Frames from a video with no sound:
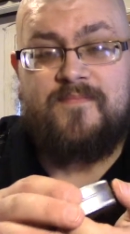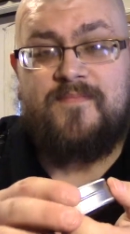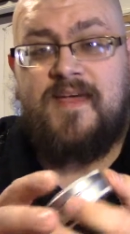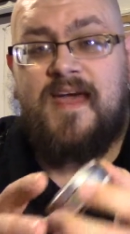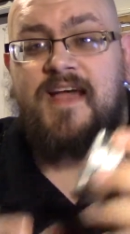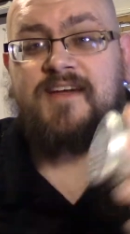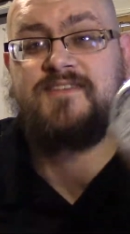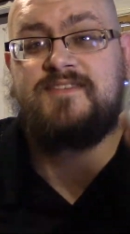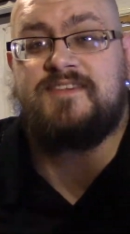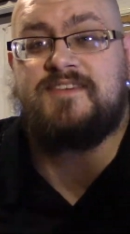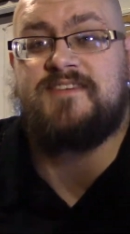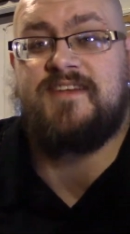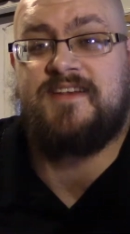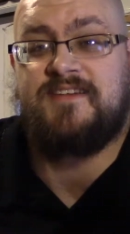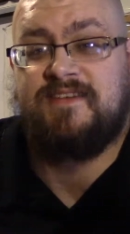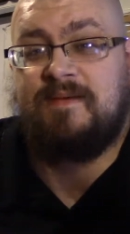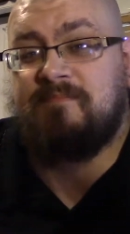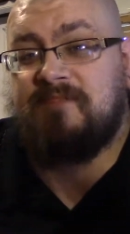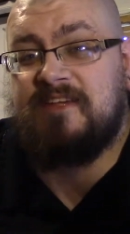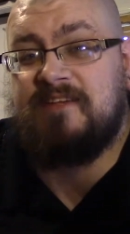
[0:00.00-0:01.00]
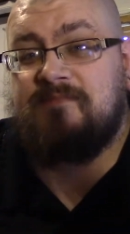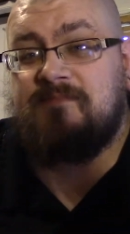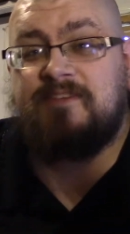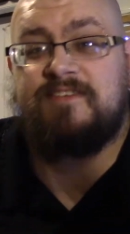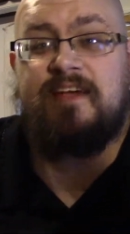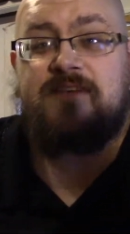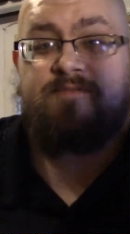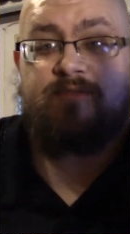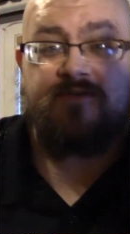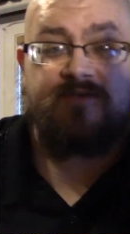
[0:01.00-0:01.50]
Actually, this tin is empty
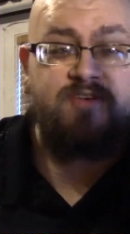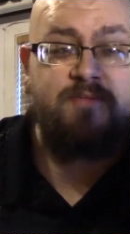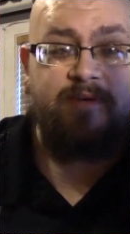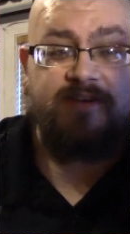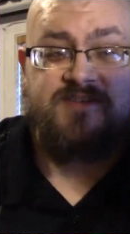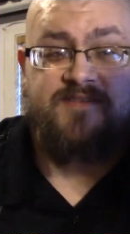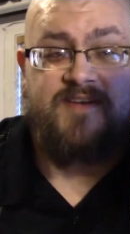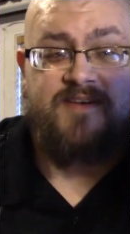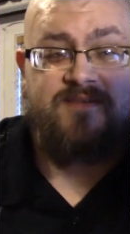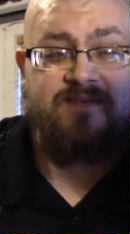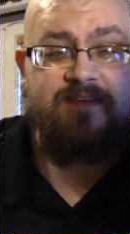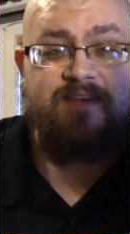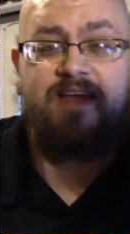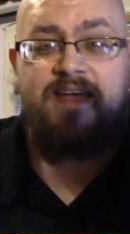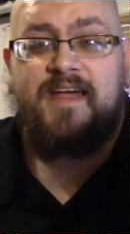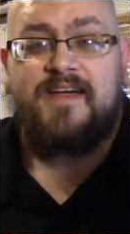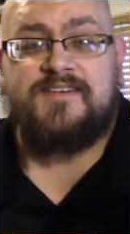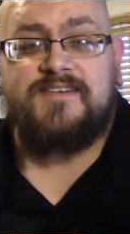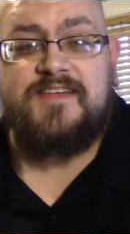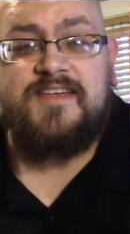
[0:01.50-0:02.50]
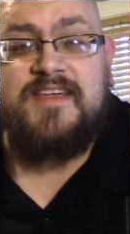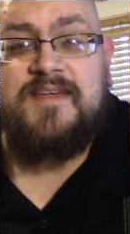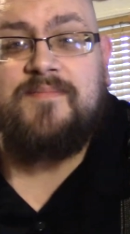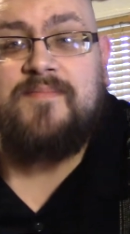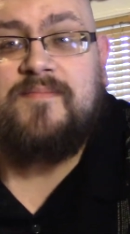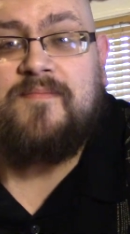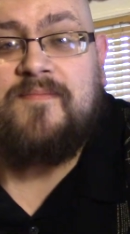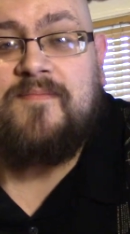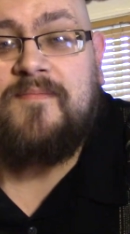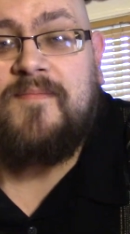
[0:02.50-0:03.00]
because I've used so much of it. I actually
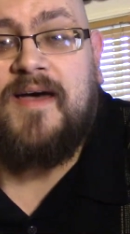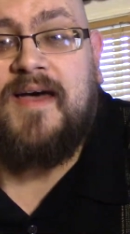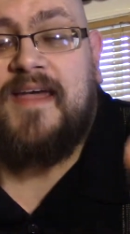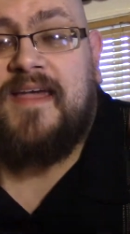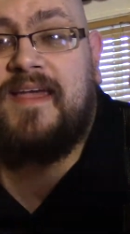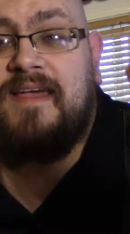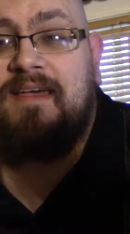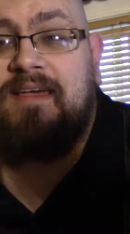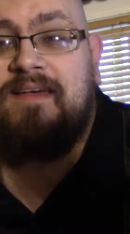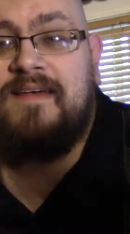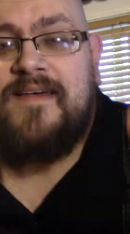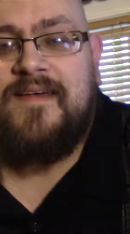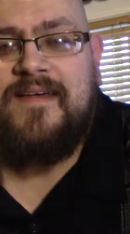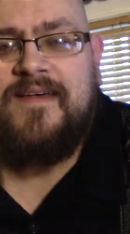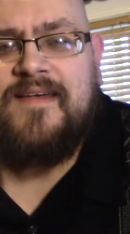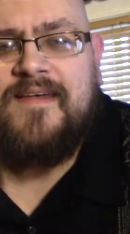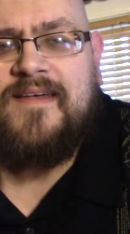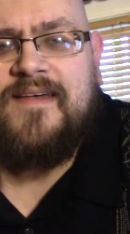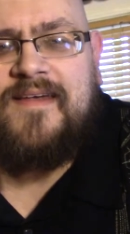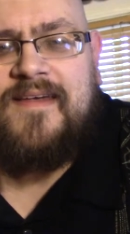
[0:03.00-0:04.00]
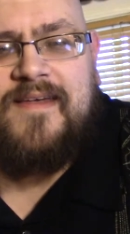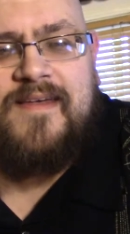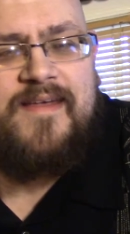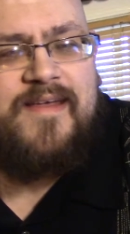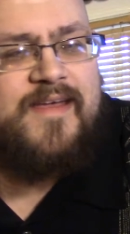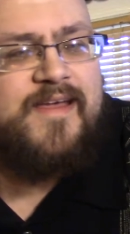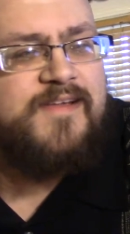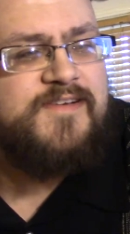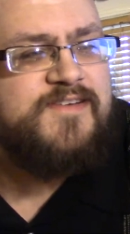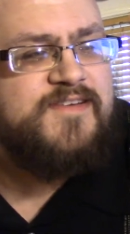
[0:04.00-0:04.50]
keep my
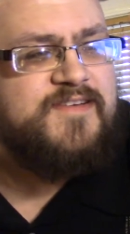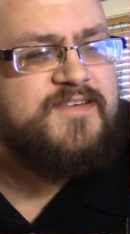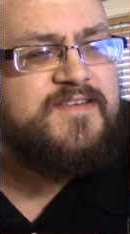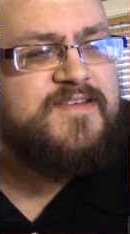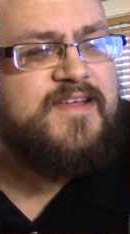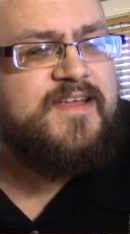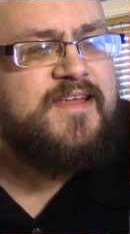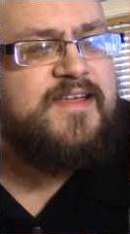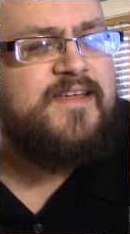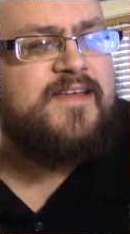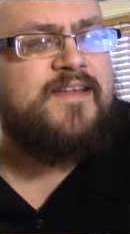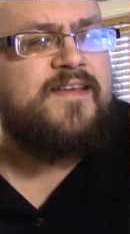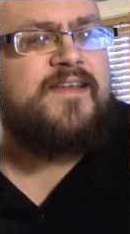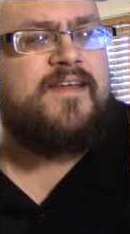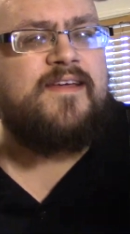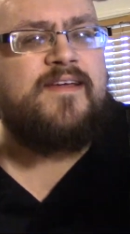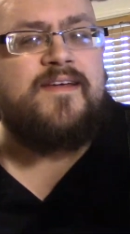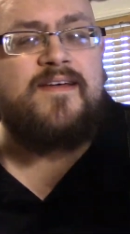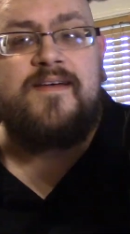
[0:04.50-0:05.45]
Hedges in